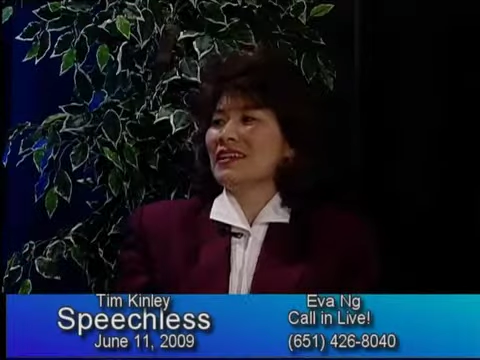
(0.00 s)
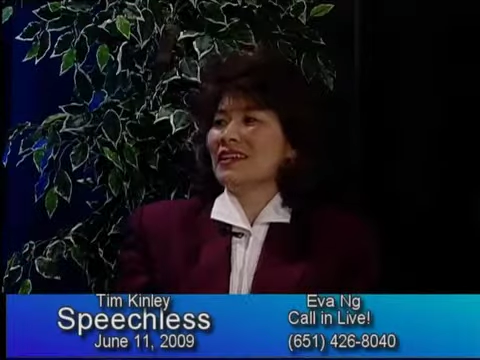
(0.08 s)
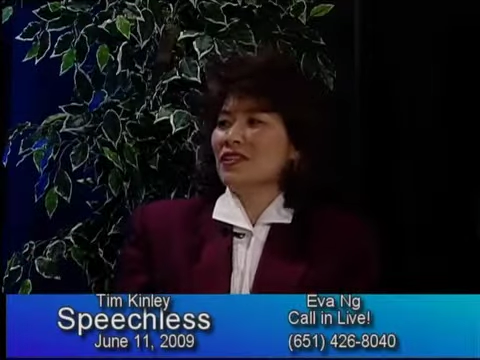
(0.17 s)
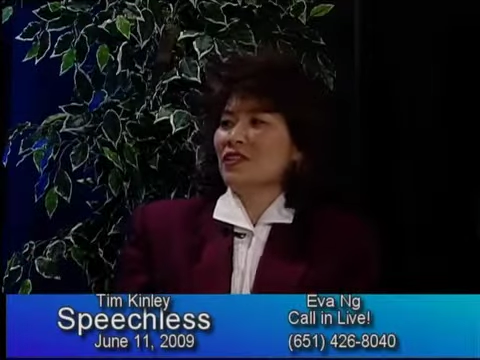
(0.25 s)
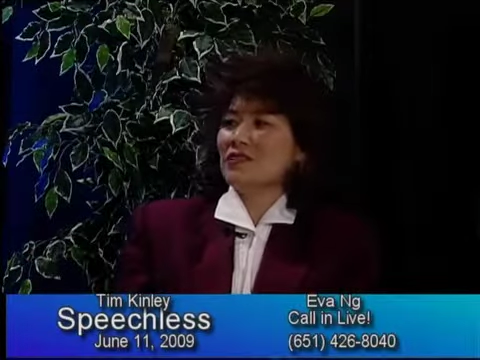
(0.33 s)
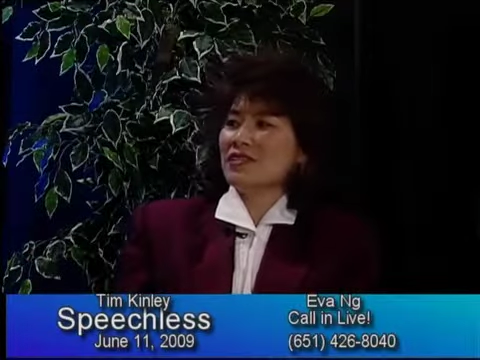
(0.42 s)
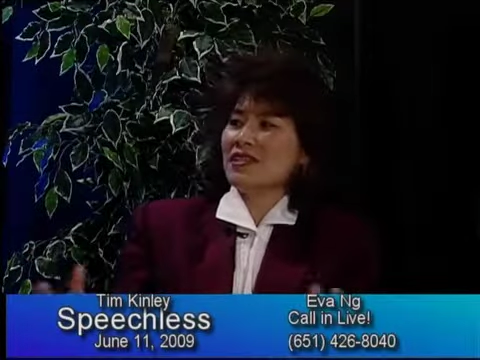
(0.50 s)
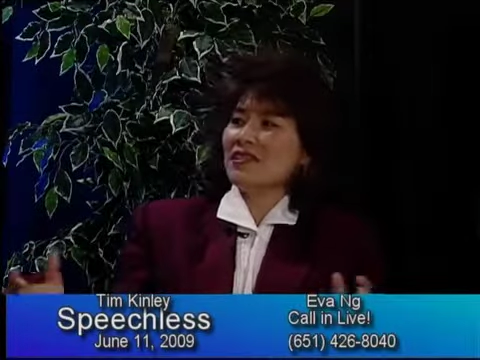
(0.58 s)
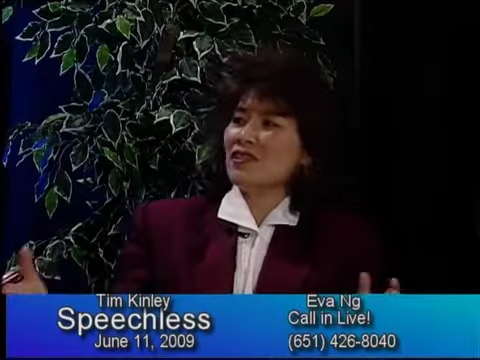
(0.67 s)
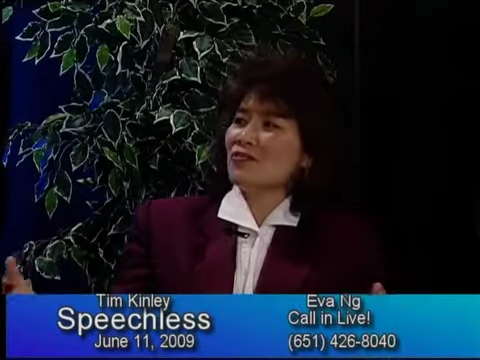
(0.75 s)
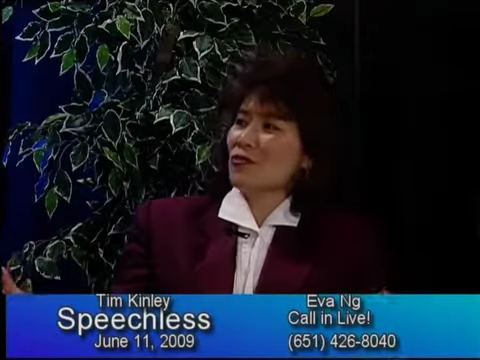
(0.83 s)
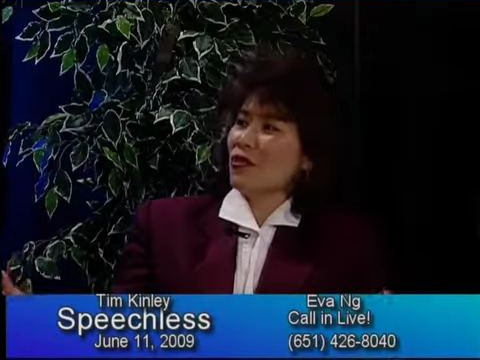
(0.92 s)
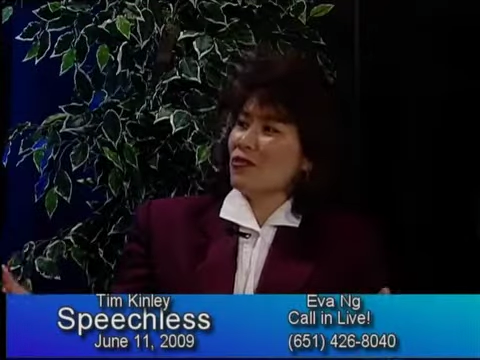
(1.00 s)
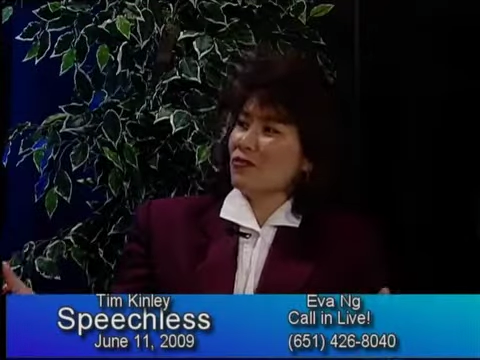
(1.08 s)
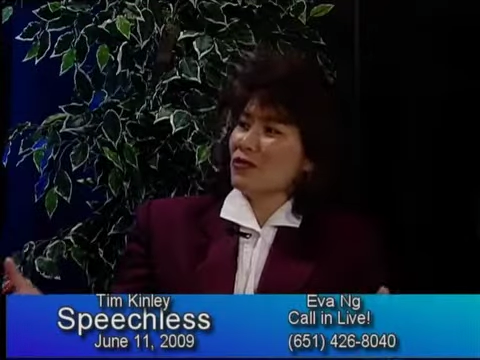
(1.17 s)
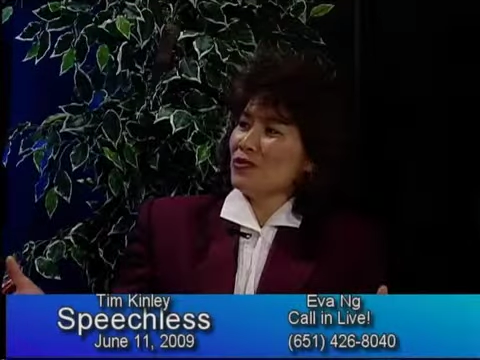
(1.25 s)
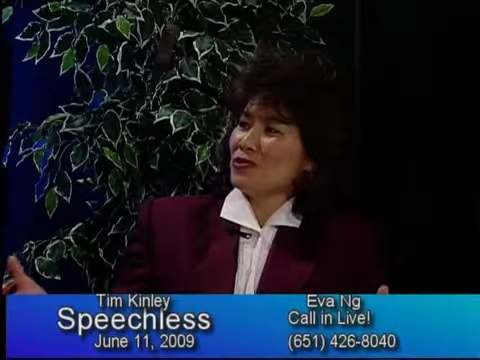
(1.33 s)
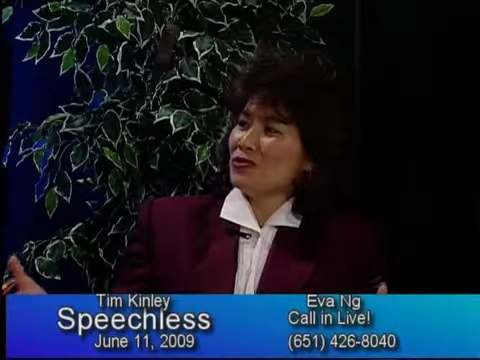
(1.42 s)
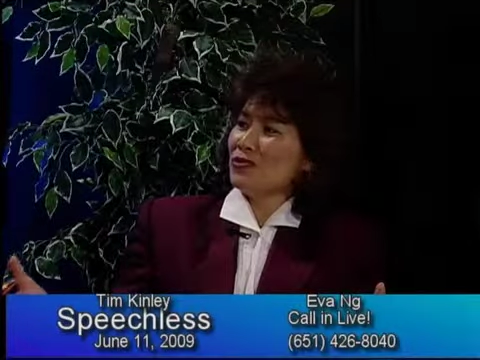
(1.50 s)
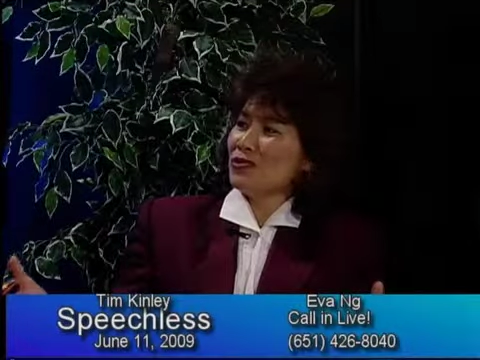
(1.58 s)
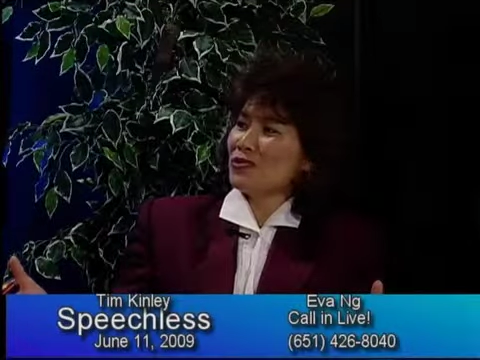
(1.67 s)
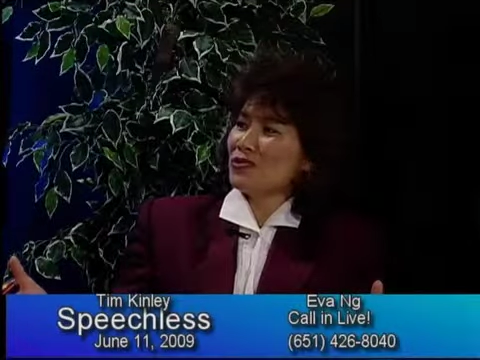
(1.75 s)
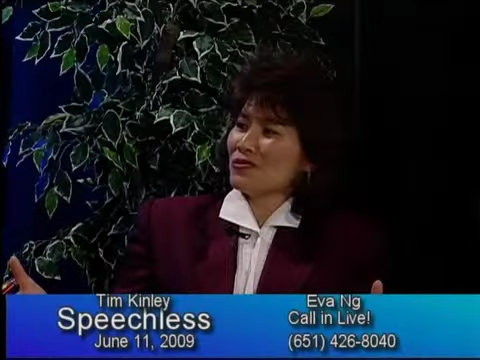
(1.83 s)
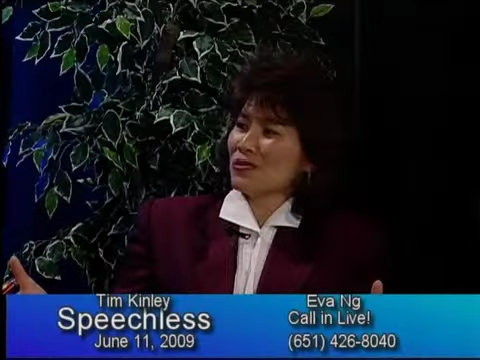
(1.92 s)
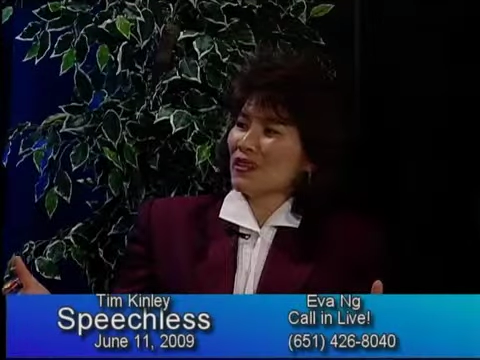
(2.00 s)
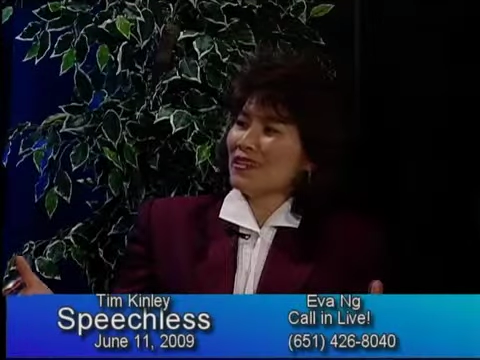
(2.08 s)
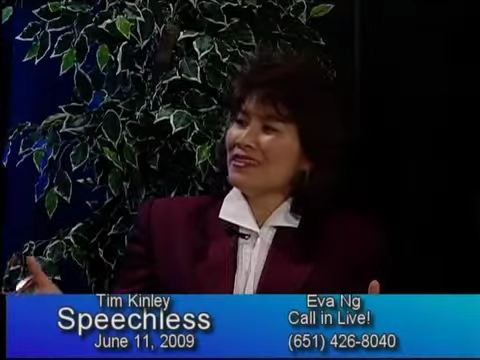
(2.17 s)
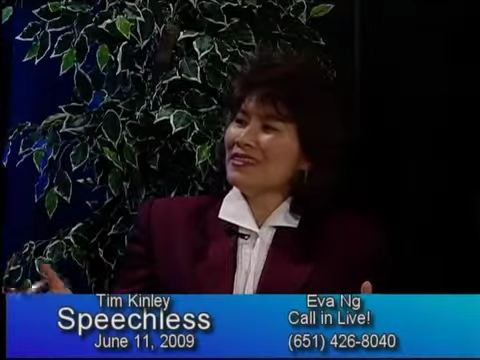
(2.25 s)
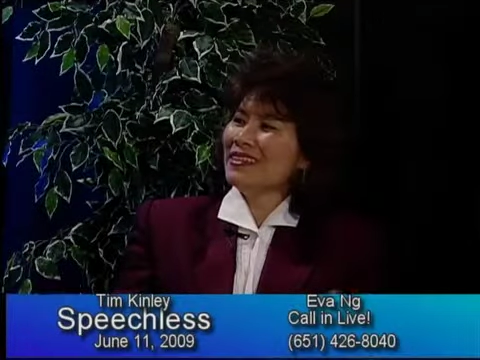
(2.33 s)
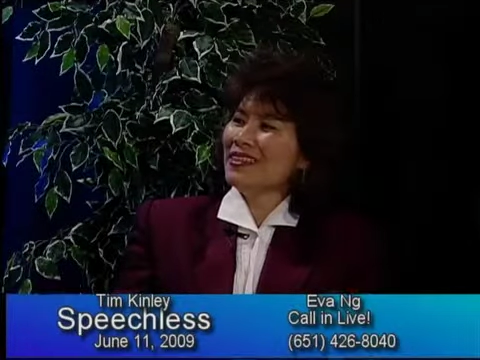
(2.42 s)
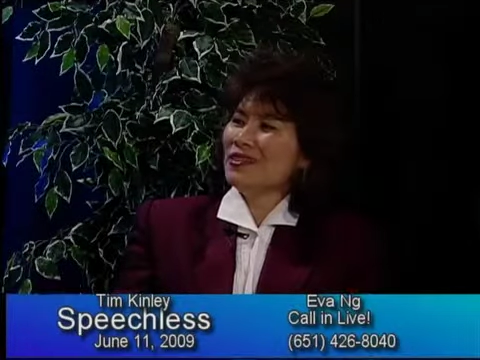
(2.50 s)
You know, scenic water views, right?